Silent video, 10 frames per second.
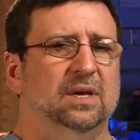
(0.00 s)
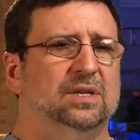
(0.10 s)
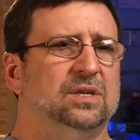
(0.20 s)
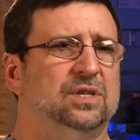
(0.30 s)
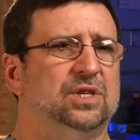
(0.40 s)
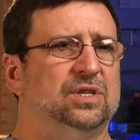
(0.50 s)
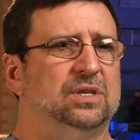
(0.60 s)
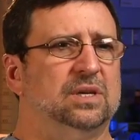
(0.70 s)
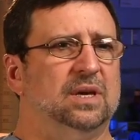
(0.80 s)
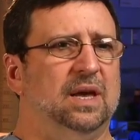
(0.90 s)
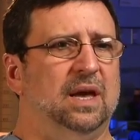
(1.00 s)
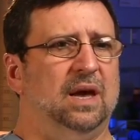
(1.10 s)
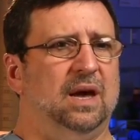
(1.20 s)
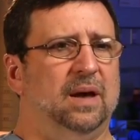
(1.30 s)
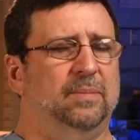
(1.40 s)
such as
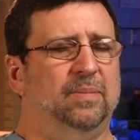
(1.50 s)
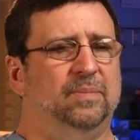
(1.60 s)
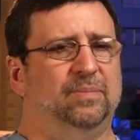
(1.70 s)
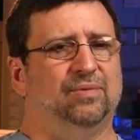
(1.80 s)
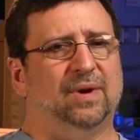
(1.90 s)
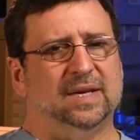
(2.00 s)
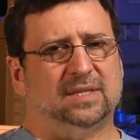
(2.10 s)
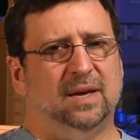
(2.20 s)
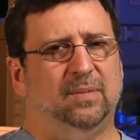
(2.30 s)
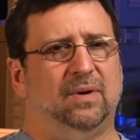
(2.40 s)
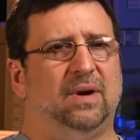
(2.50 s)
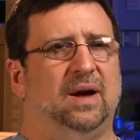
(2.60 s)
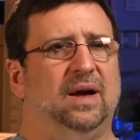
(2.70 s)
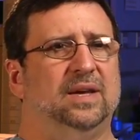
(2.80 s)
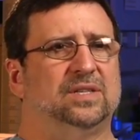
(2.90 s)
breast
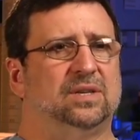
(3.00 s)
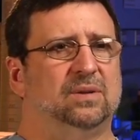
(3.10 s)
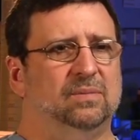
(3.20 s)
MRIs,